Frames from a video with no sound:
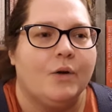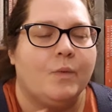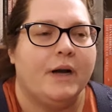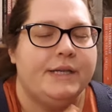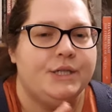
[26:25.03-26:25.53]

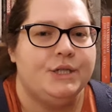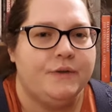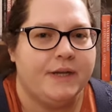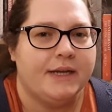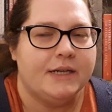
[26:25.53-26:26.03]
what I do
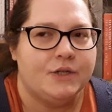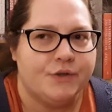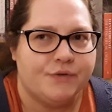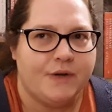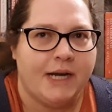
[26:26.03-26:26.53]
think it
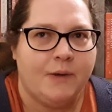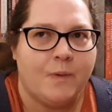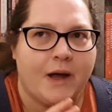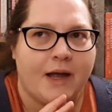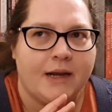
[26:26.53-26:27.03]
does really
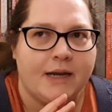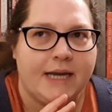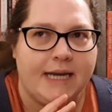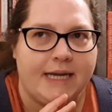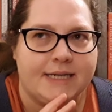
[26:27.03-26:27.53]
well
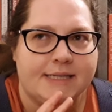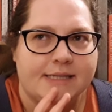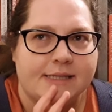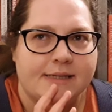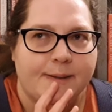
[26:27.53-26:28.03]

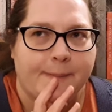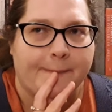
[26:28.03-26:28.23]
is